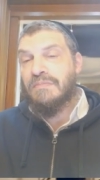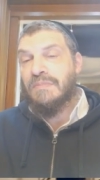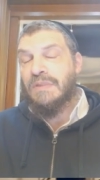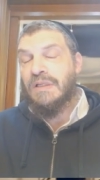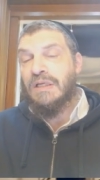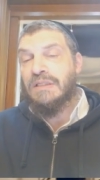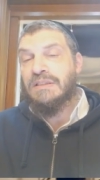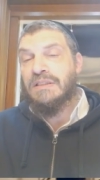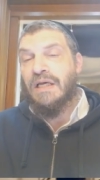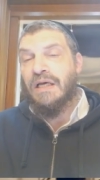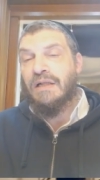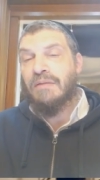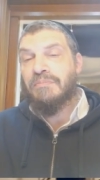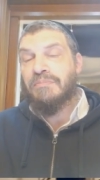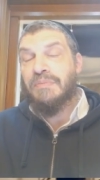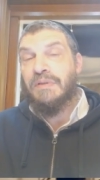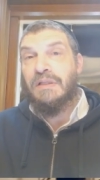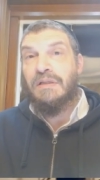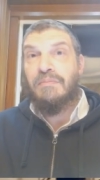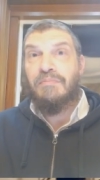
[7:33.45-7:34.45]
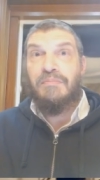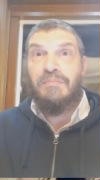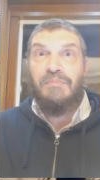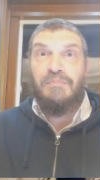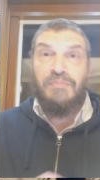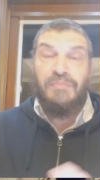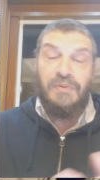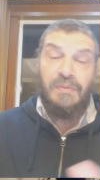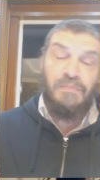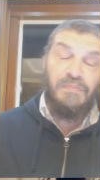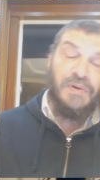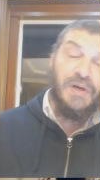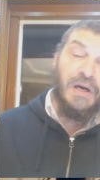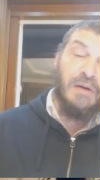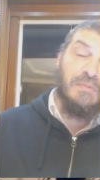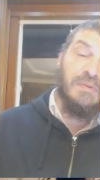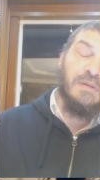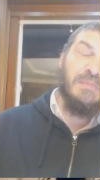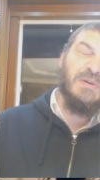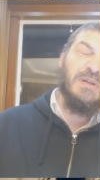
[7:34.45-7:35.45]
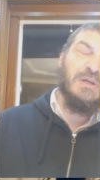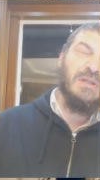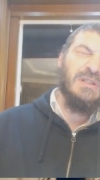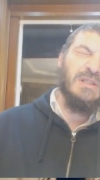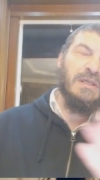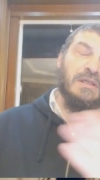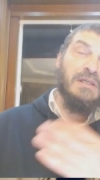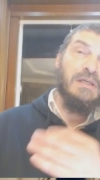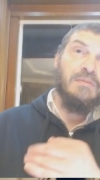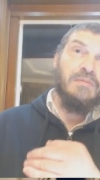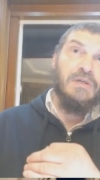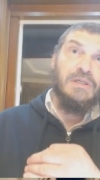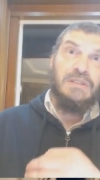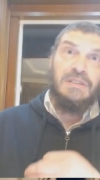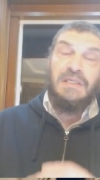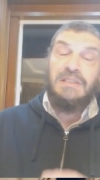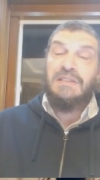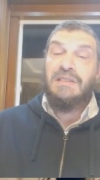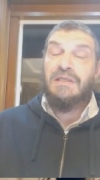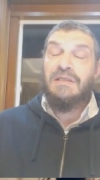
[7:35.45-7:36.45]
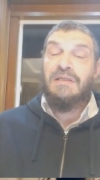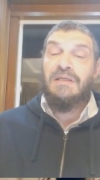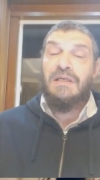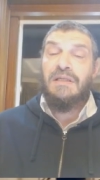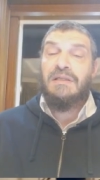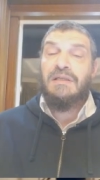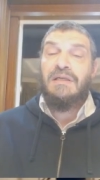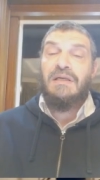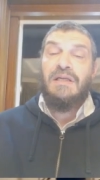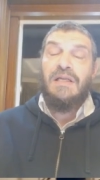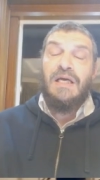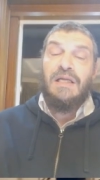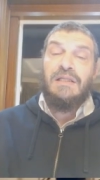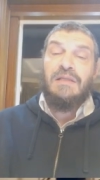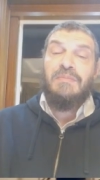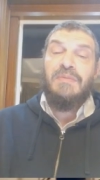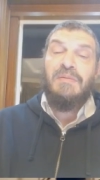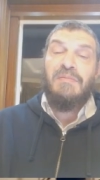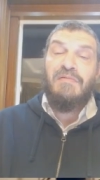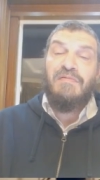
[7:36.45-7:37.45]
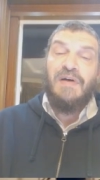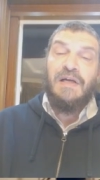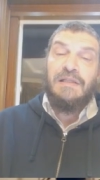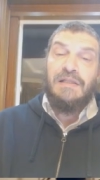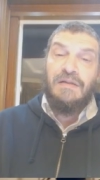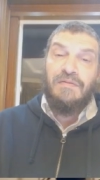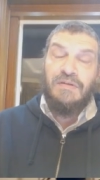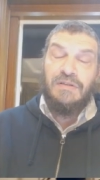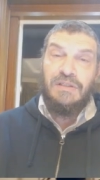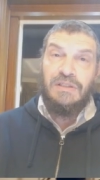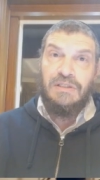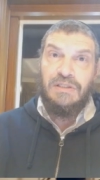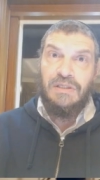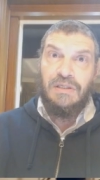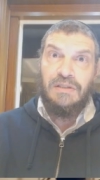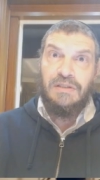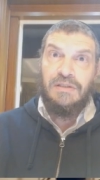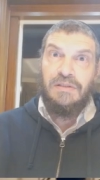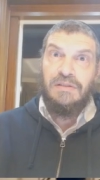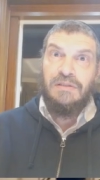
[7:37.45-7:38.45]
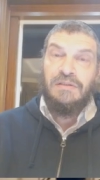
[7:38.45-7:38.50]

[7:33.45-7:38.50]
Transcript: It doesn't help. Probably because the Gemara says that Yid cannot be mevatel Avodah Zarah.